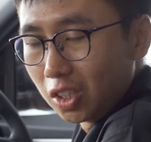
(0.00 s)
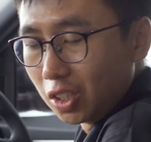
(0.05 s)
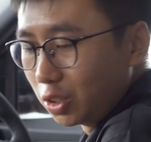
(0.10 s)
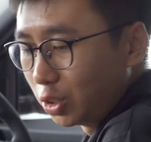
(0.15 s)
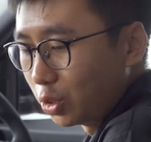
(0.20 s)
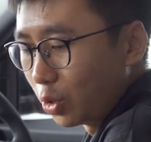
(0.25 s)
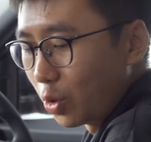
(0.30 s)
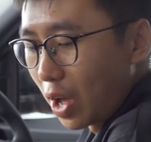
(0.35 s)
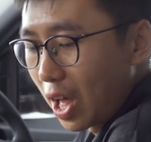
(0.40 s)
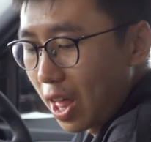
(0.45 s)

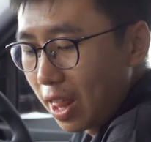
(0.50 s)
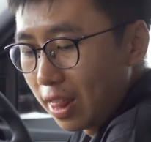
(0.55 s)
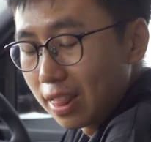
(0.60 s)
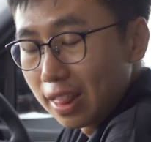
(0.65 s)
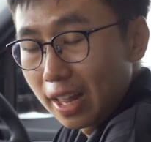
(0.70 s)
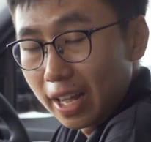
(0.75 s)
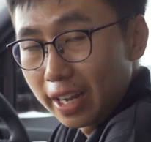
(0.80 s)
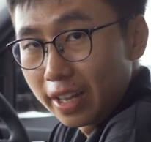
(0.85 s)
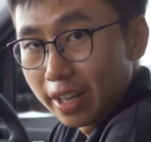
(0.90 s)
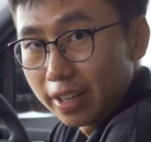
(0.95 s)
So
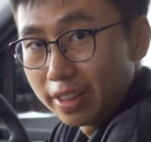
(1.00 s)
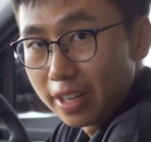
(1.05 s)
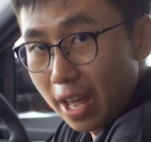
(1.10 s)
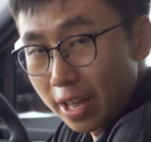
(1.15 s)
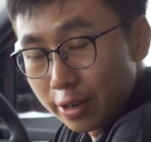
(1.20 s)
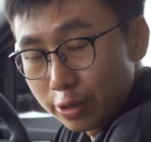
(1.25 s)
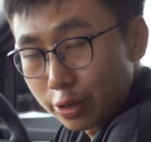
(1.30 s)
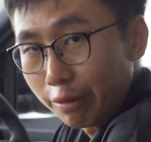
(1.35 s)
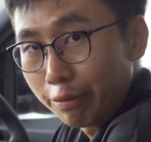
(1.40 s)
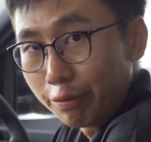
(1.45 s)
unlike the
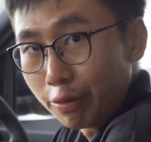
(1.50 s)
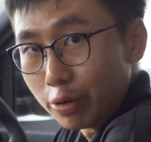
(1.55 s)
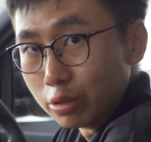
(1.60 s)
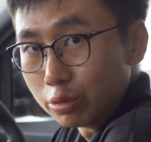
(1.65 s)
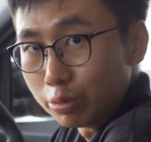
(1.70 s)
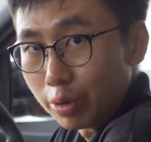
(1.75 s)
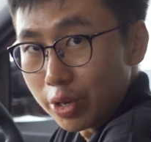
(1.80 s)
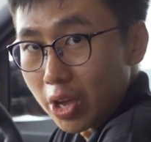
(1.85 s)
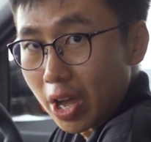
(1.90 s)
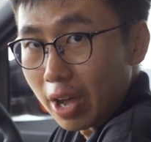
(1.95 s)
Android
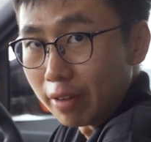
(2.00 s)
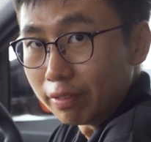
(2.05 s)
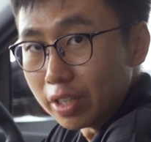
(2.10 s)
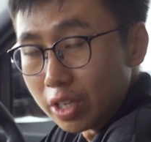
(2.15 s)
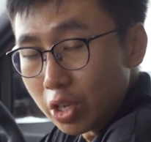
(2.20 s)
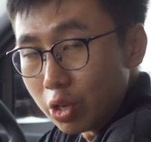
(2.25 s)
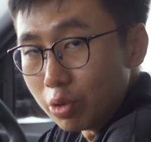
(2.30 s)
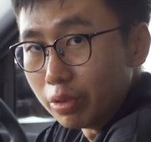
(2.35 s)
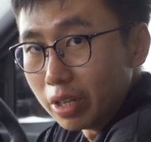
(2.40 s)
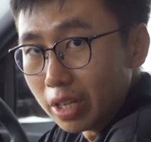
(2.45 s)
phones where you have the
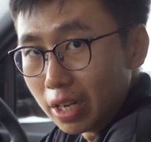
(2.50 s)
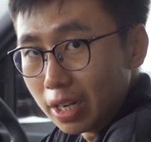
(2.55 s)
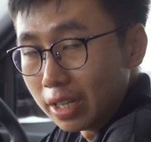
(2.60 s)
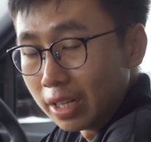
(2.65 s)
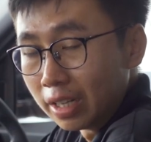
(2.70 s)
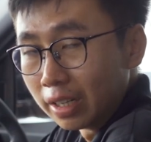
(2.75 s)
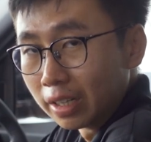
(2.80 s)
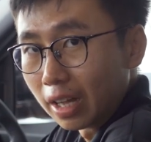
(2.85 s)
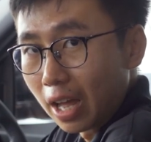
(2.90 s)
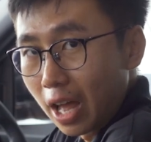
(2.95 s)

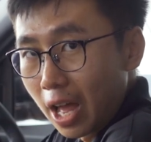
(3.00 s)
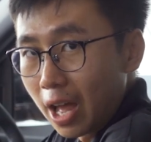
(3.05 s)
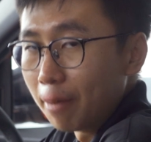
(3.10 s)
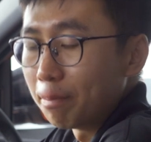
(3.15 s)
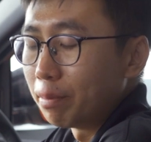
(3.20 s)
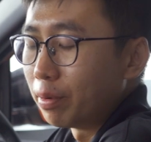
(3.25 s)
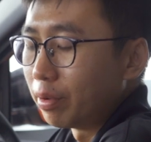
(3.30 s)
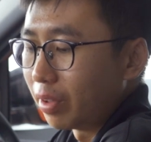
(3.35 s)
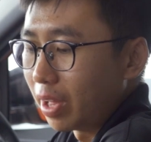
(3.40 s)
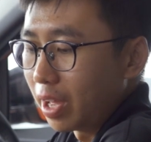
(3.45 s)
QDLink
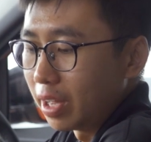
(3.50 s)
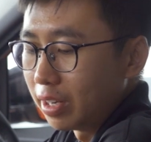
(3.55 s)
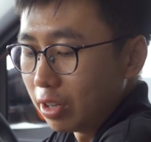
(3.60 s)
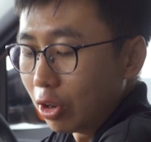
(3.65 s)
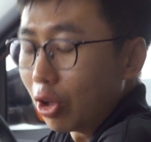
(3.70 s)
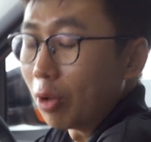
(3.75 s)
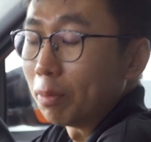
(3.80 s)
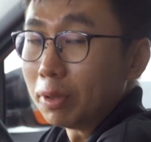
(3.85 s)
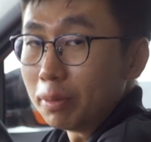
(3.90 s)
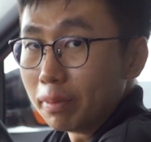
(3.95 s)
app and
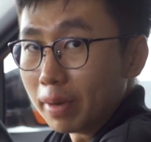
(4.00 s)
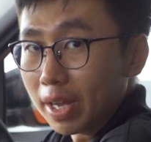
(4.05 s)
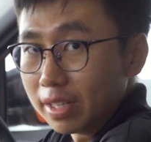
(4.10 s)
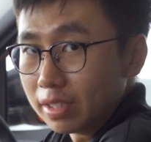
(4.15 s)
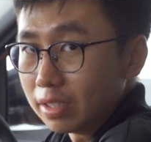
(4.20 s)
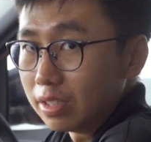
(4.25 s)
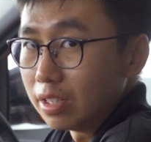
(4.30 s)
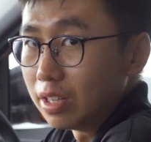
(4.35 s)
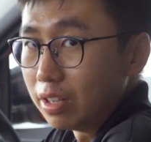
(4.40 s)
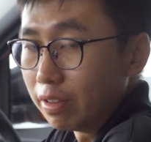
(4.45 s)
it
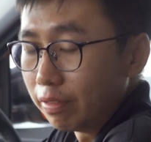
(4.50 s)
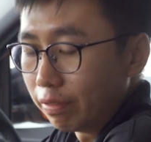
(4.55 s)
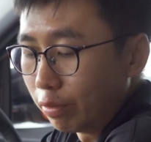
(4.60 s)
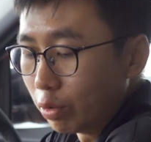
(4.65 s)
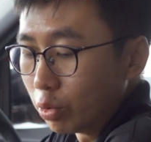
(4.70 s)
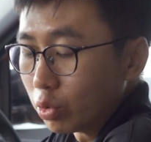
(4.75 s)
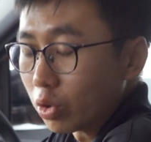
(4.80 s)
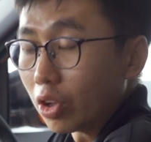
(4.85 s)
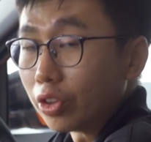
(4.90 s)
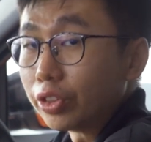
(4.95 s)
optimizes the
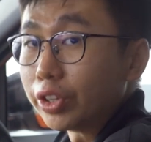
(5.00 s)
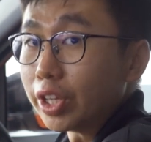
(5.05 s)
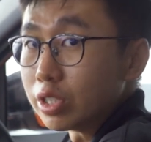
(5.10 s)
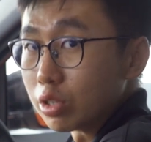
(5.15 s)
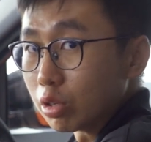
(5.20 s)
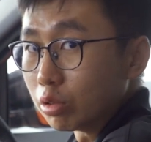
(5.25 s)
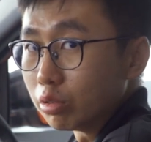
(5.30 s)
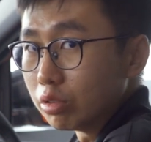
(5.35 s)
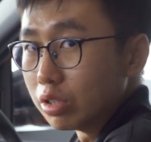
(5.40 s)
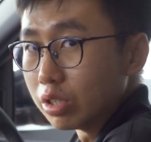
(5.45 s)
phone
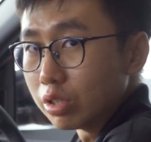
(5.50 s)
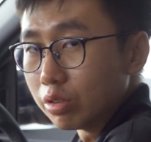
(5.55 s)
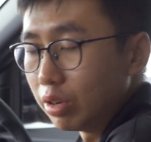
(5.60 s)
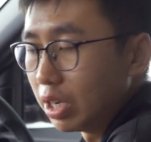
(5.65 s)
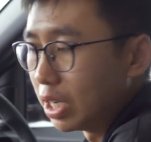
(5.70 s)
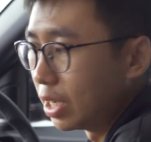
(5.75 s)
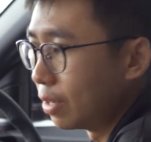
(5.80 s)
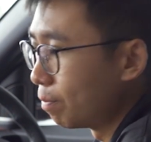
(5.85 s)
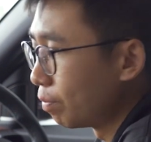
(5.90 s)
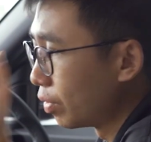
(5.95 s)
contents onto the
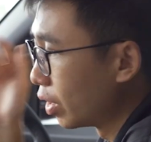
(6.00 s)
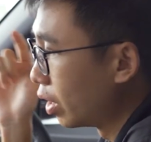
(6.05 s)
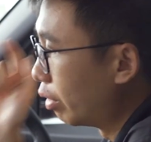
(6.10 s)
screen,